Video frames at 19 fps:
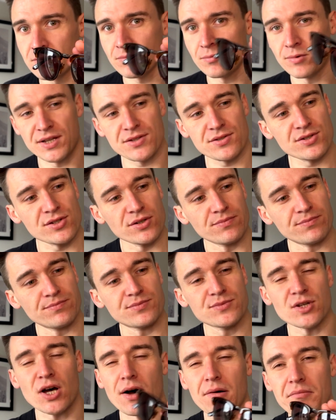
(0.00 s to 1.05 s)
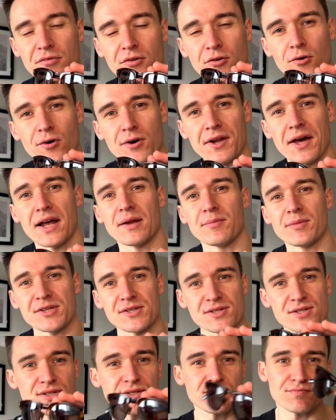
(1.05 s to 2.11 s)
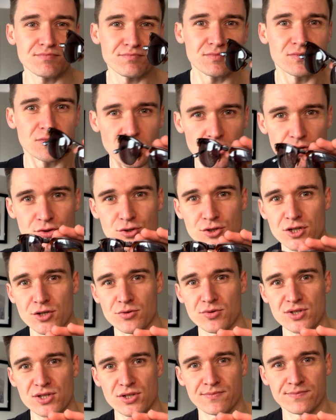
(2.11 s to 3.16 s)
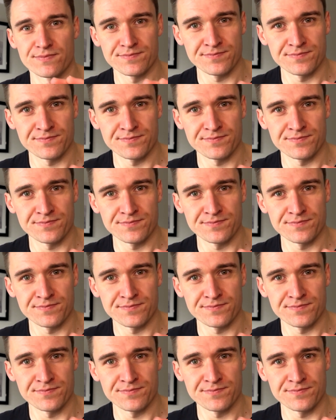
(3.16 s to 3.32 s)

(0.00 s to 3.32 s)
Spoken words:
with some Tom Ford elements introduced.